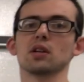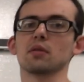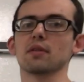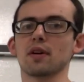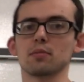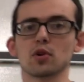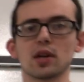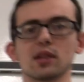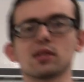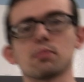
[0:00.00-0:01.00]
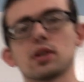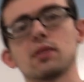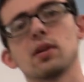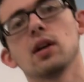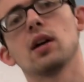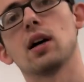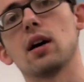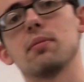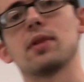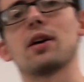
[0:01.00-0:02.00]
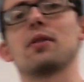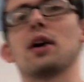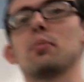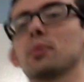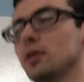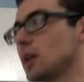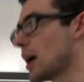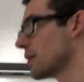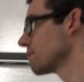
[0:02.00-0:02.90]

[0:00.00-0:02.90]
if I'm grading something, that'll help a lot.